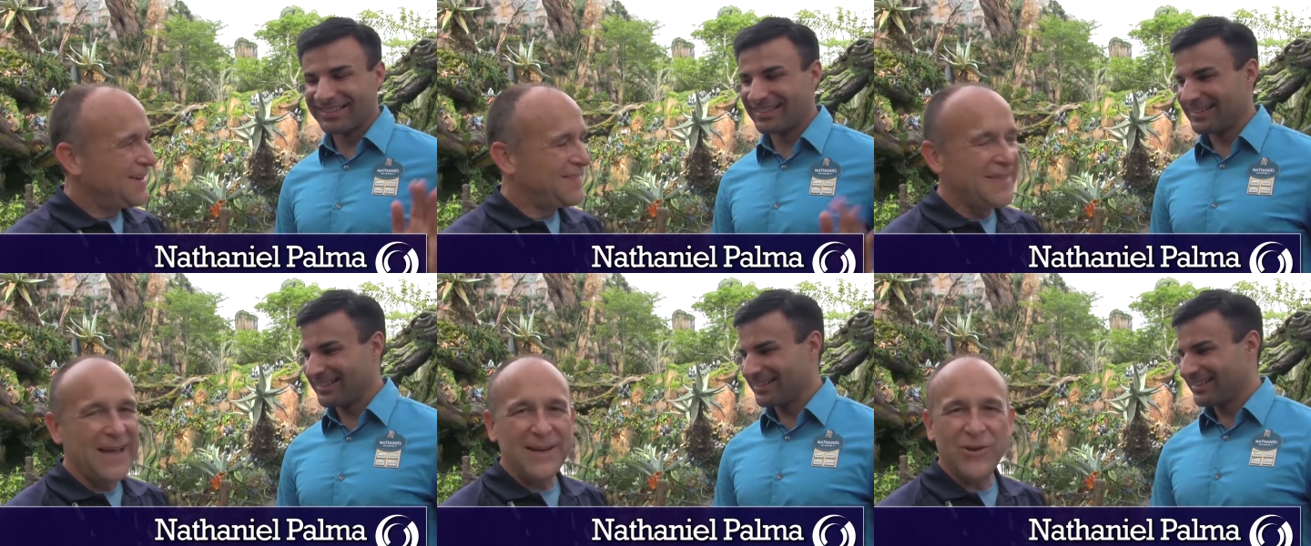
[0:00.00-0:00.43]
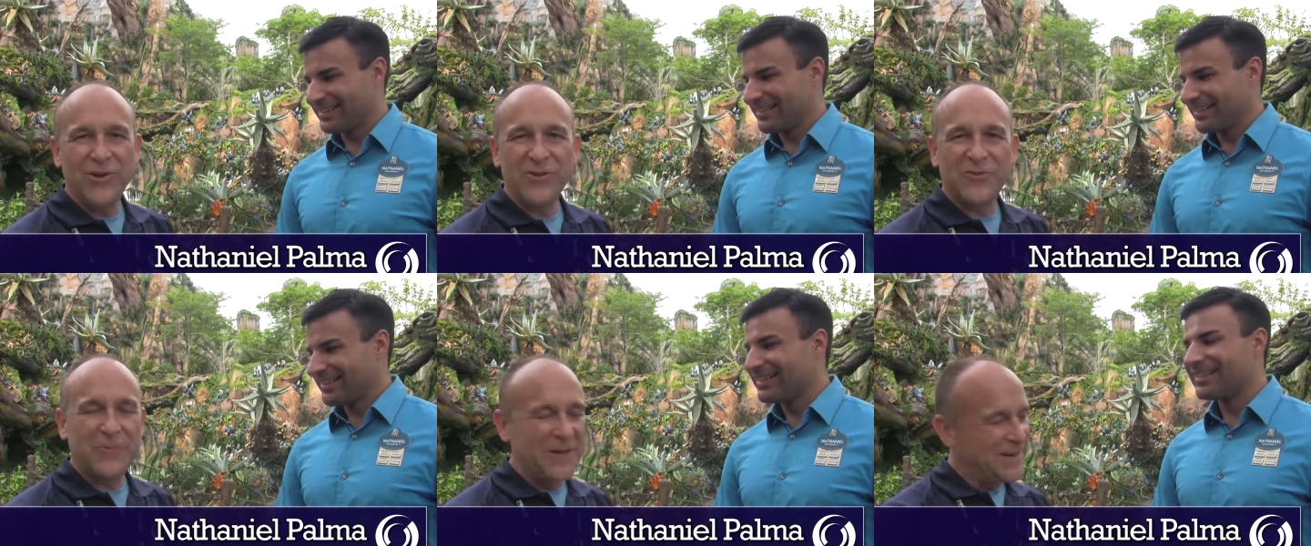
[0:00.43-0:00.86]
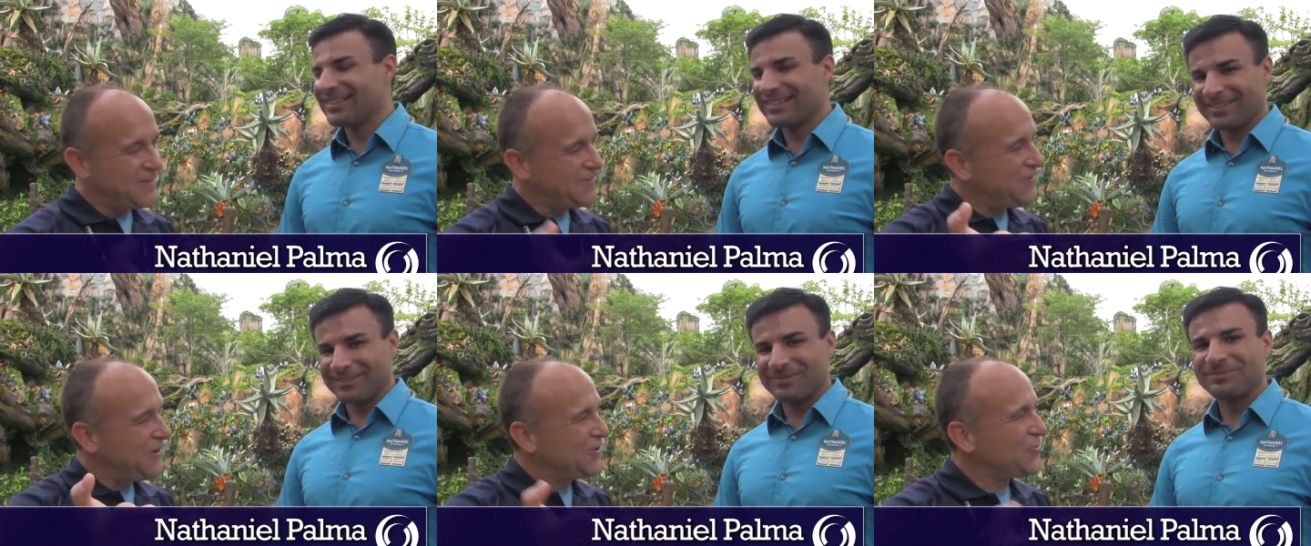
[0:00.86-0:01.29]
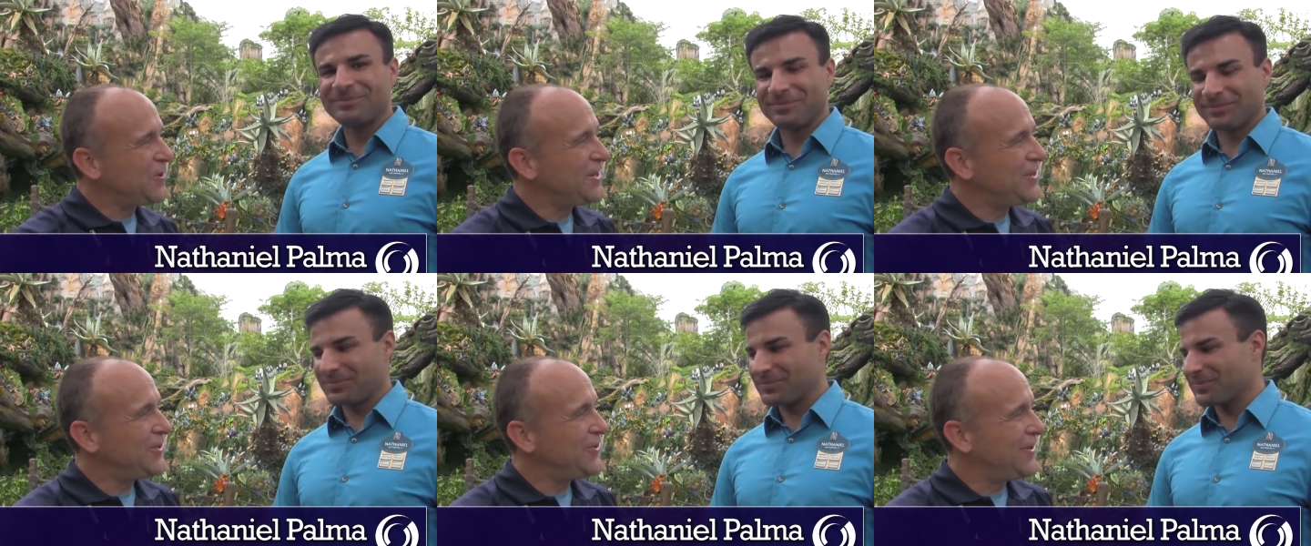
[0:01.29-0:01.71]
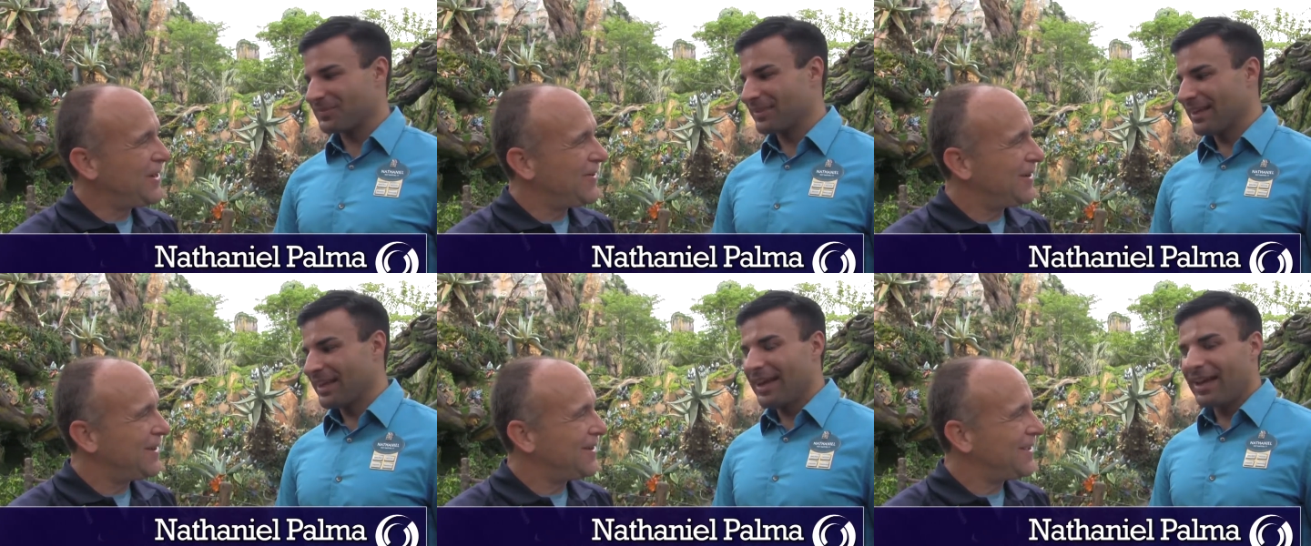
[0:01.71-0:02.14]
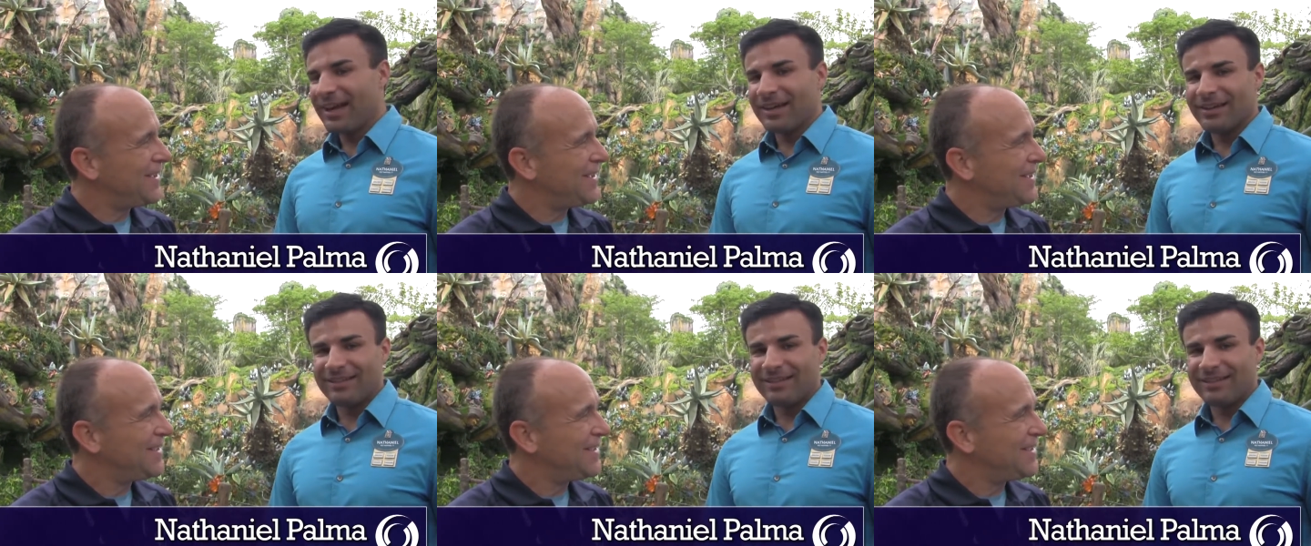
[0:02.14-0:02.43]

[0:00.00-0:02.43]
Speaker 1: Nathaniel, explain to the folks what you do here at